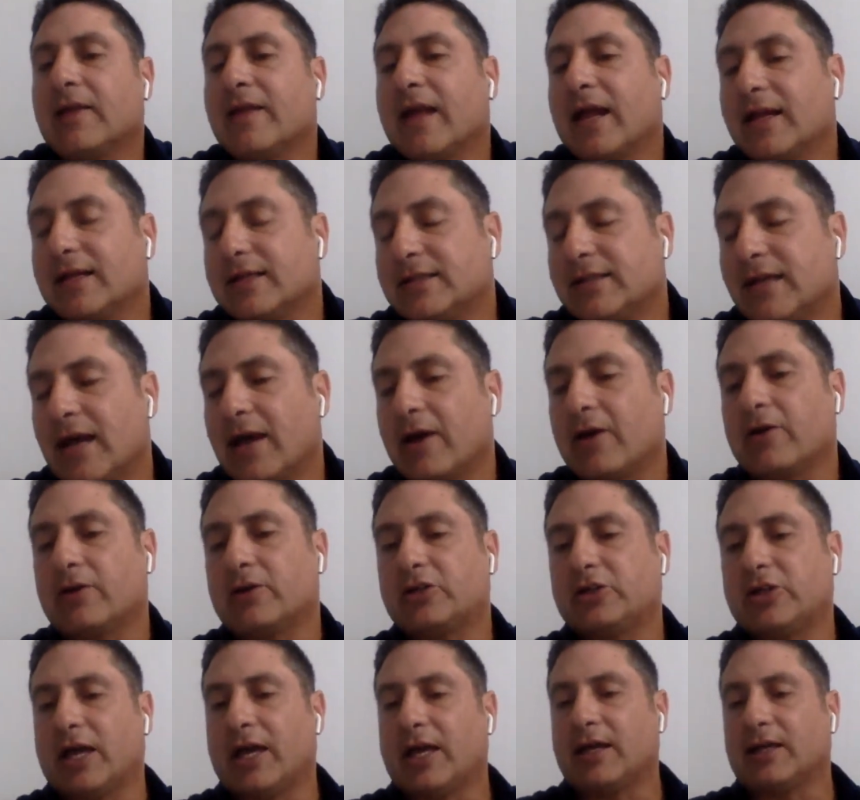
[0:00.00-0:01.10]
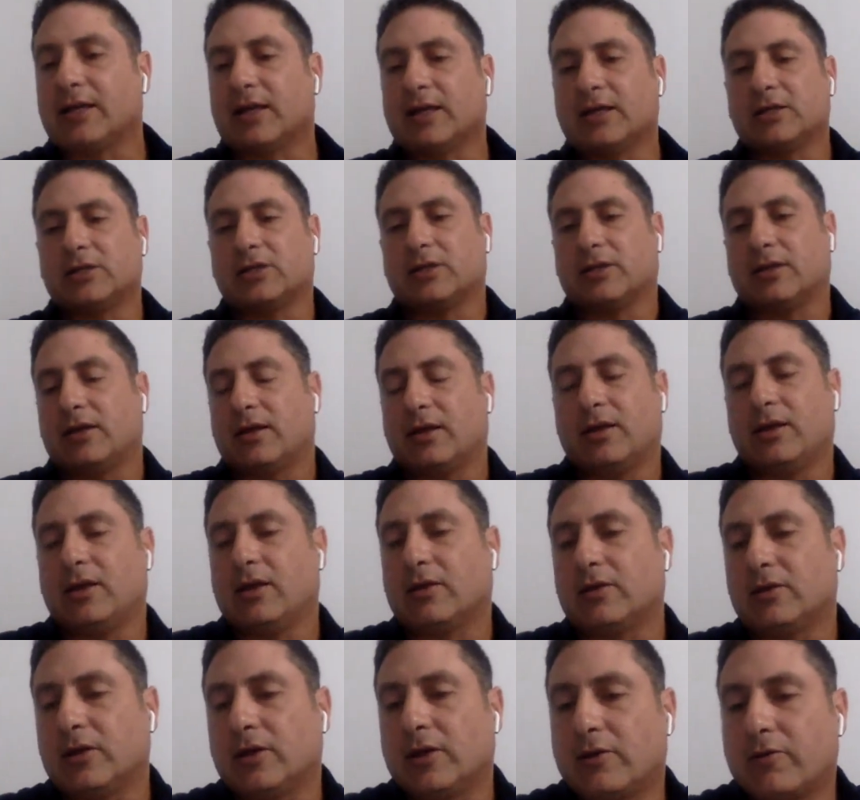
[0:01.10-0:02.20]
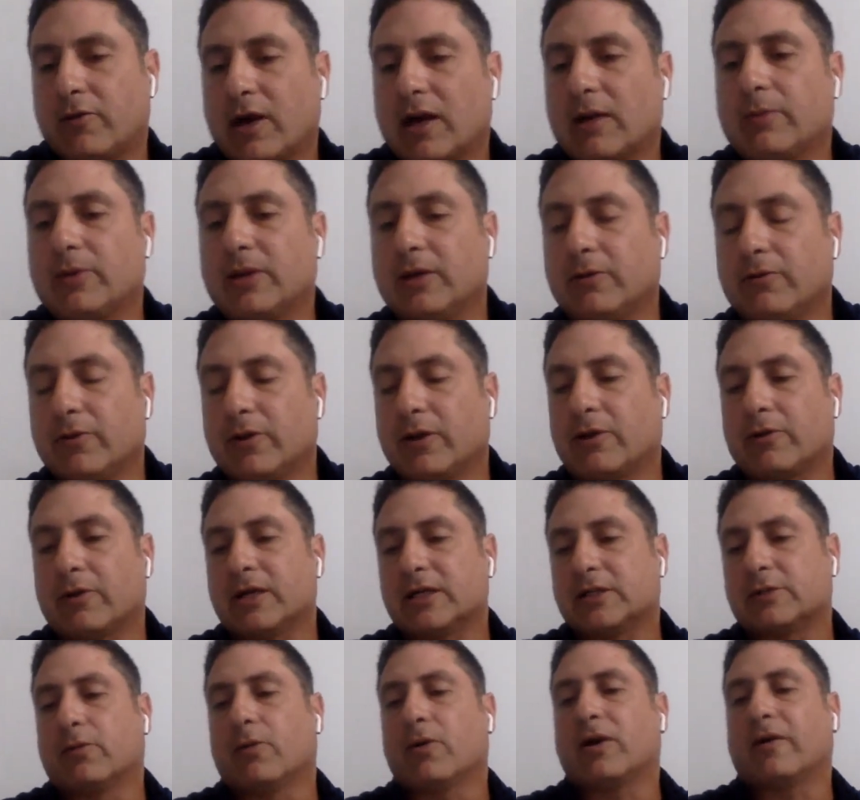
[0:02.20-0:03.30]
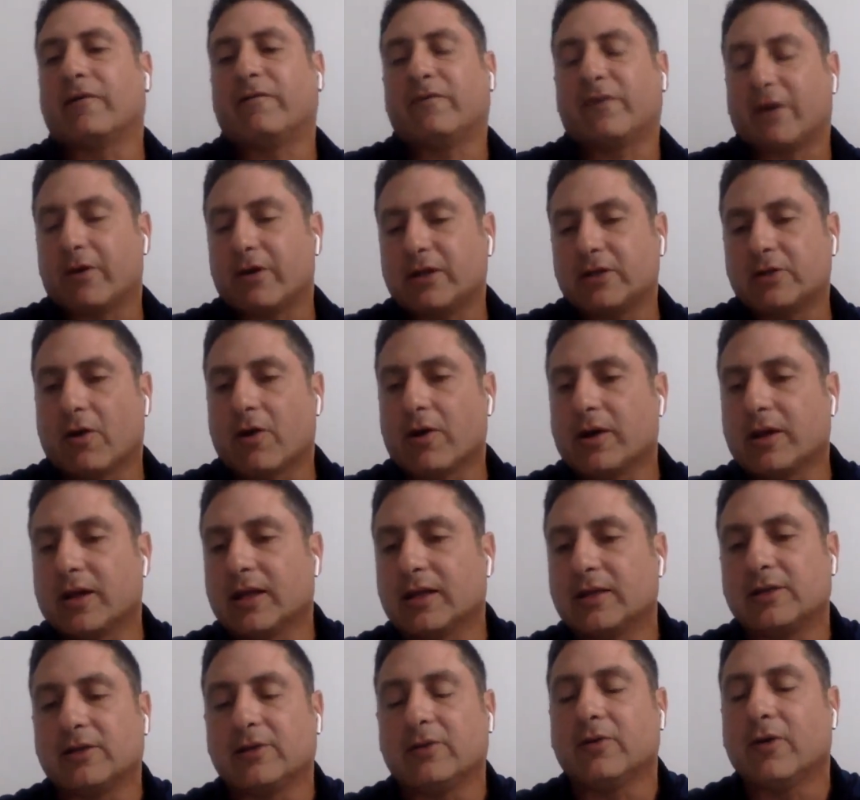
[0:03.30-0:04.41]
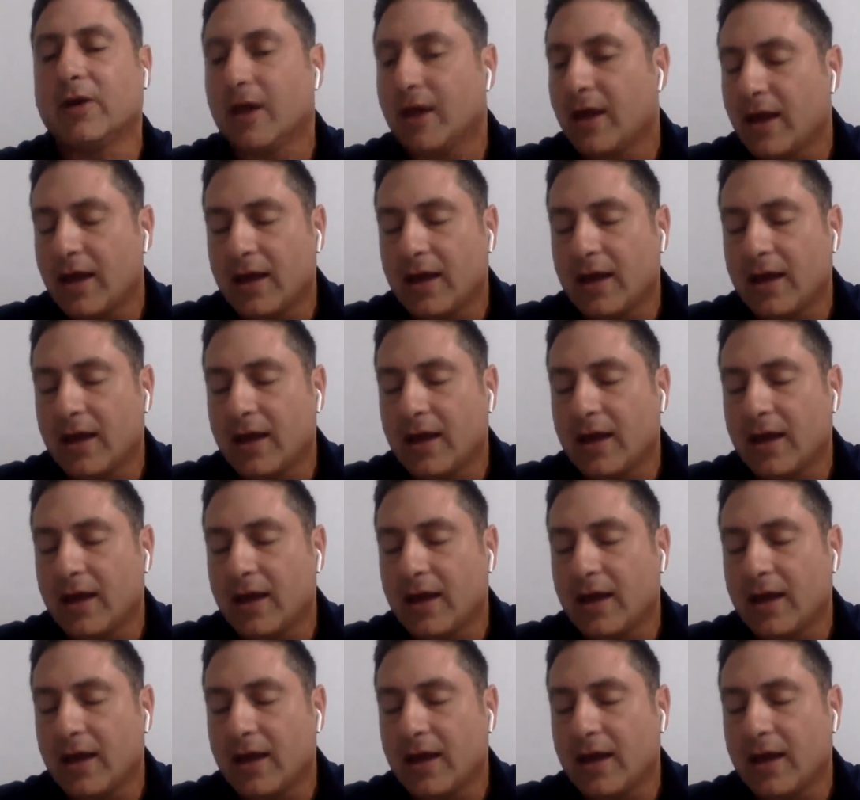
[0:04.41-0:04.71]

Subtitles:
And that entire chain is incredibly rigorous work, very targeted to